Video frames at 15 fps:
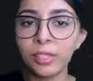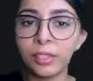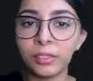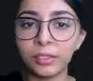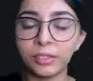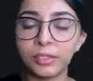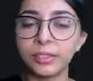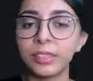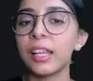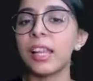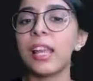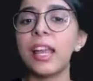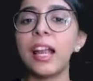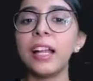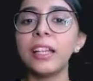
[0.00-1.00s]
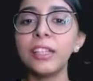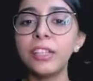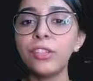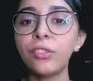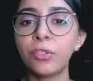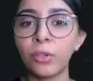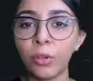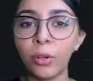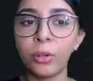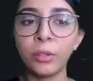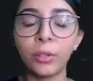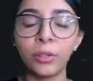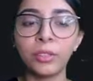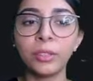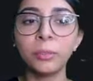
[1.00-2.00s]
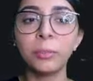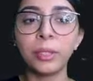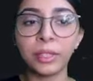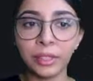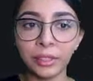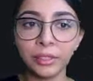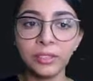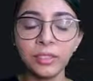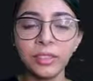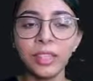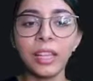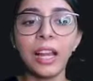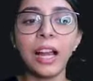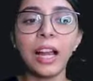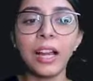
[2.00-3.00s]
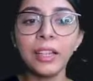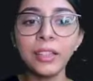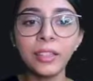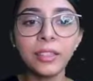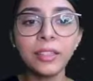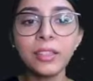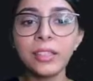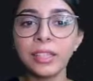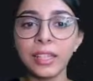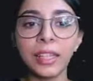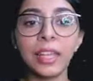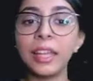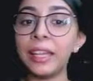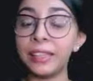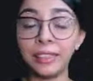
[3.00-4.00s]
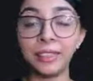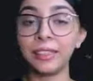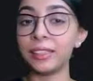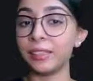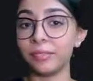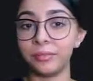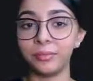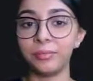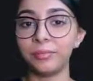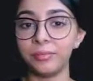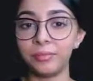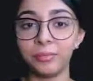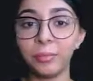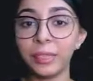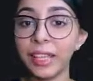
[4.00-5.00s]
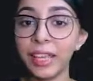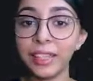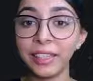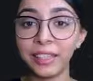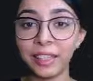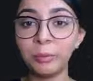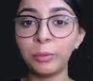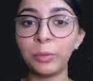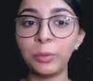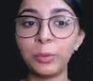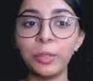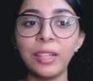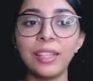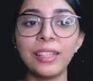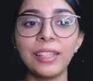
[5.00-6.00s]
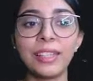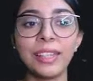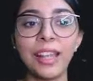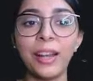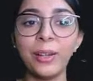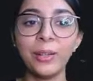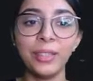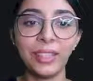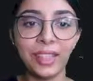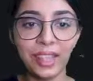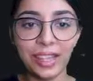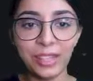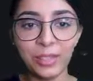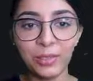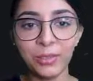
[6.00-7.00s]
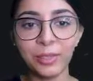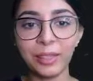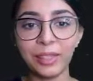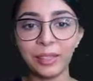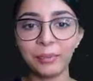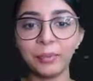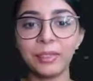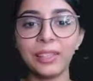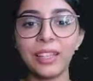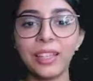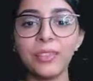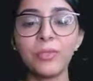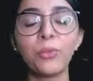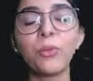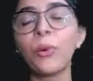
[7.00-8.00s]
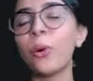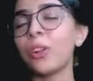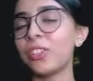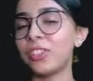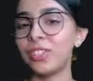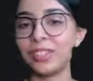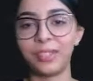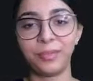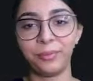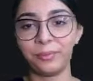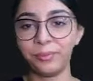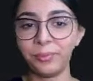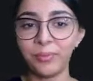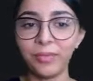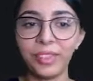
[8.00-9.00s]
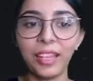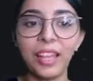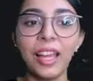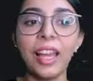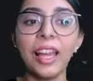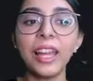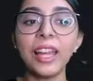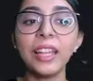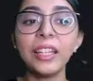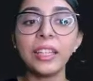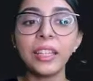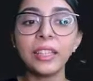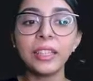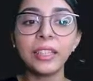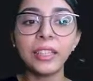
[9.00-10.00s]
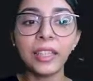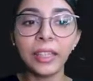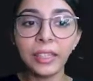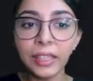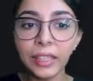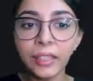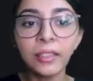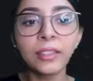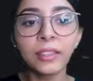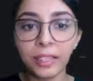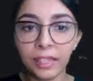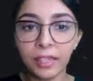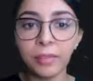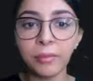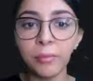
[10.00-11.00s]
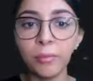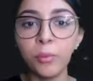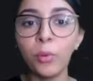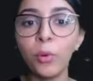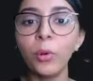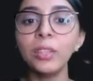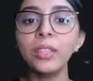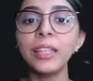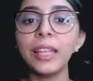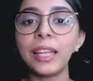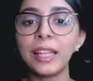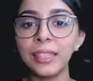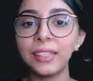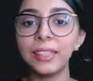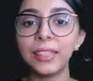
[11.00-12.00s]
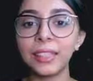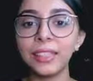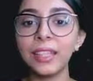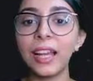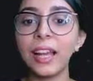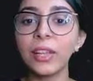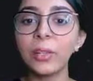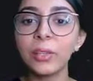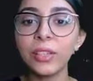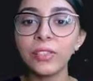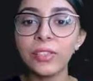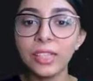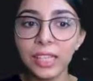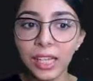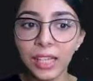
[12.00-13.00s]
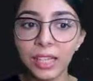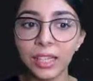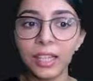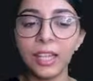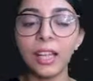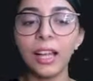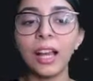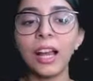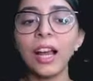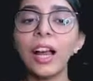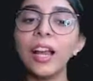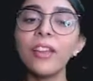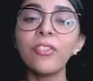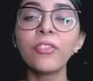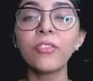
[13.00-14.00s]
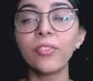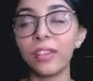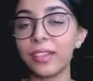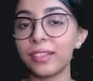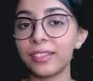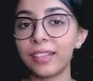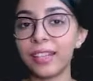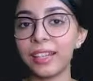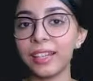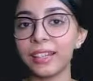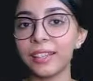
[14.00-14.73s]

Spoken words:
turn, and he trod on the butter. I didn't say anything, but I came over and sat on the edge of the table and watched them. It irritated them more than anything I could have said. I felt that.